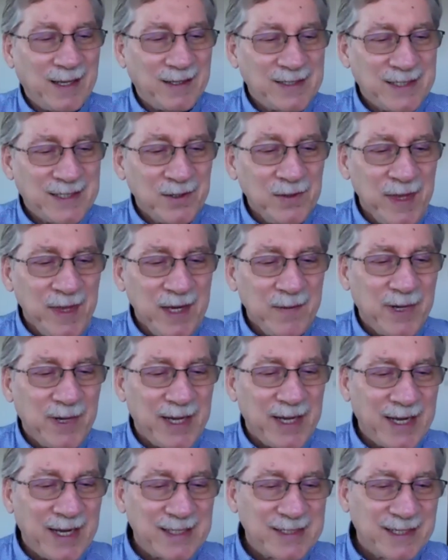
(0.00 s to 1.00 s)
start then by
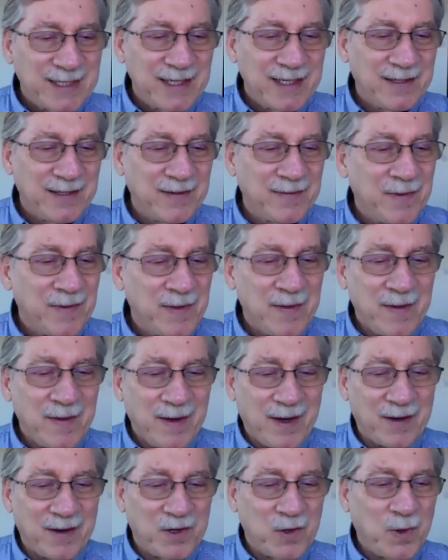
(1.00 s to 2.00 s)
asking
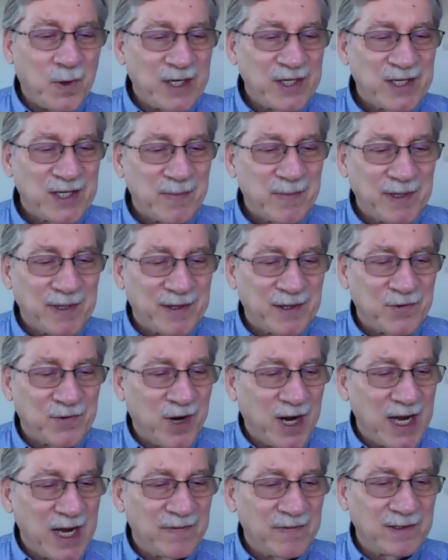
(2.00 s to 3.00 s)
our question about the
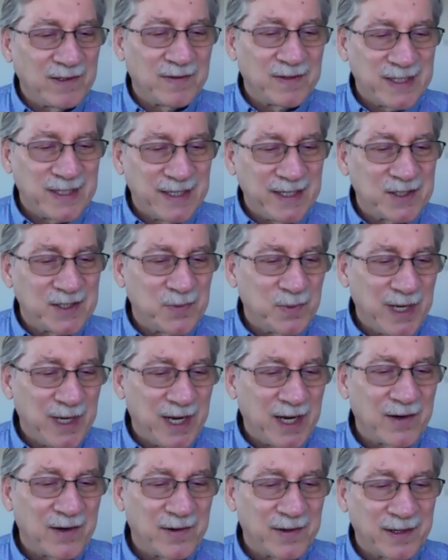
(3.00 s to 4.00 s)
travel, seeing as we
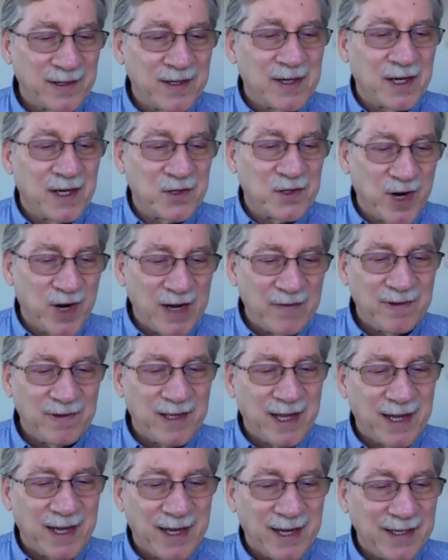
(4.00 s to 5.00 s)
are a travel
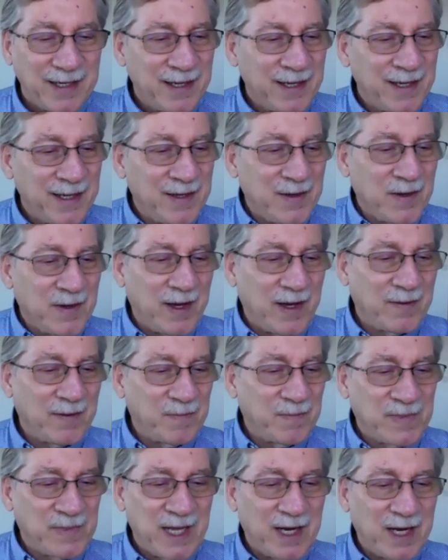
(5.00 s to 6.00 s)
guide.
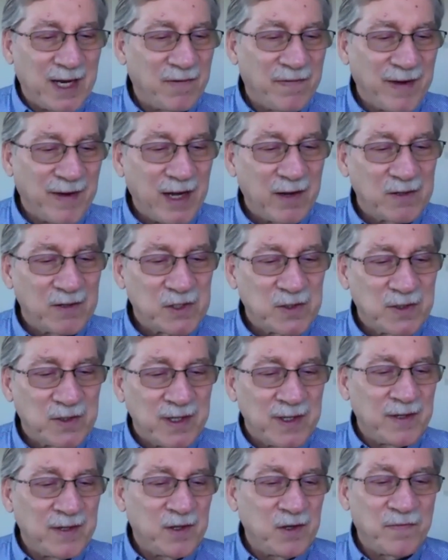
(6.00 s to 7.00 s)
Tell our followers
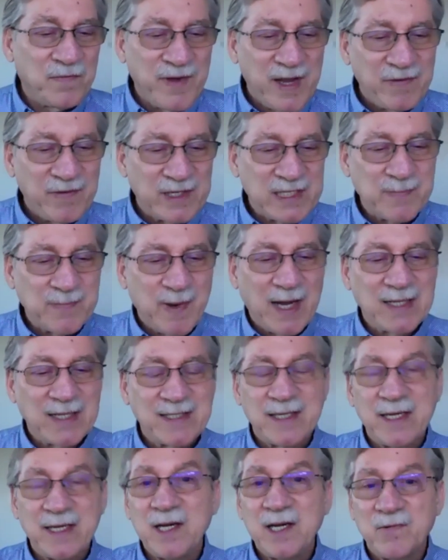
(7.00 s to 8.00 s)
your favorite spots
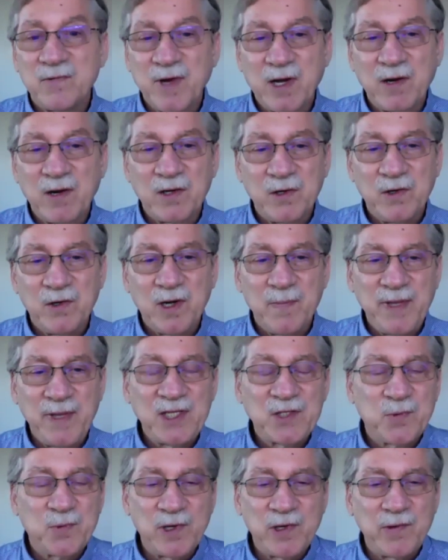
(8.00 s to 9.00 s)
in and around Laguna Beach
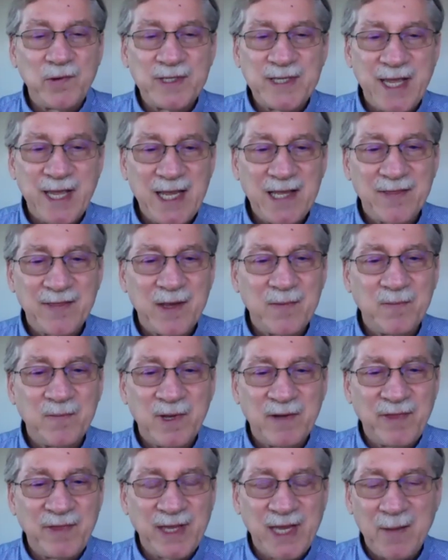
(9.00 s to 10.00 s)
where you would take them if
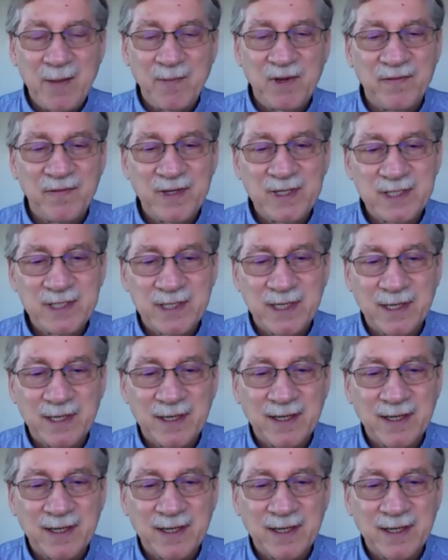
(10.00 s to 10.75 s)
they came to visit.